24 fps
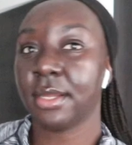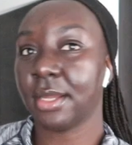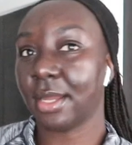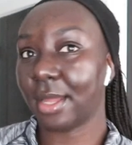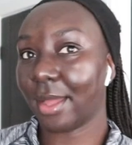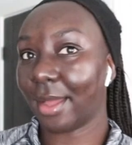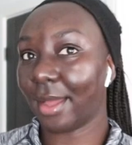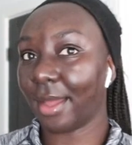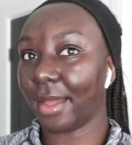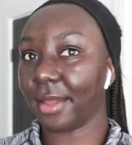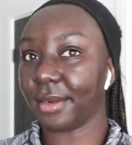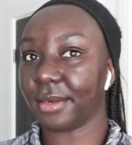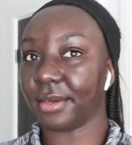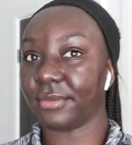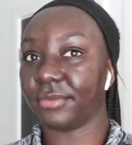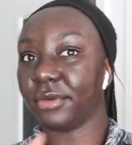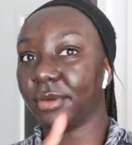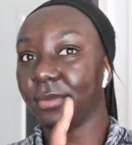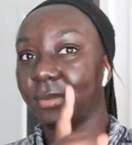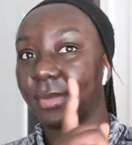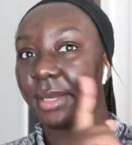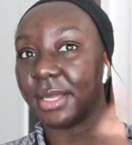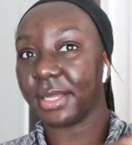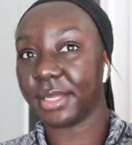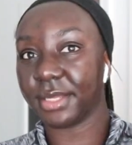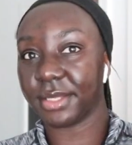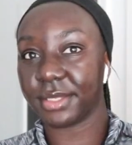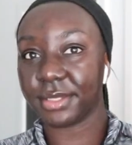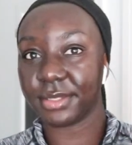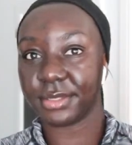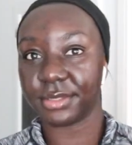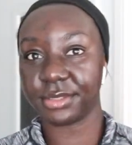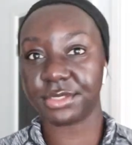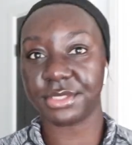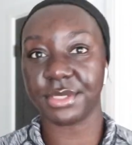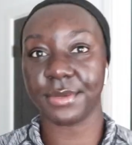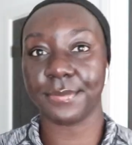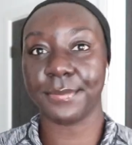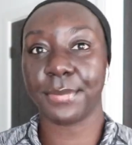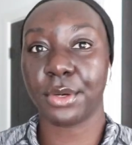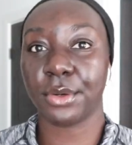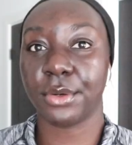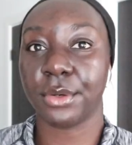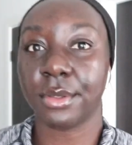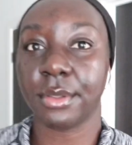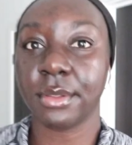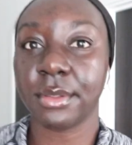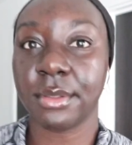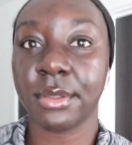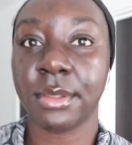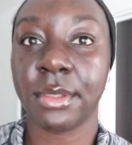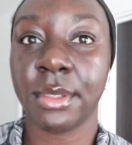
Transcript: and I've got my gym bottle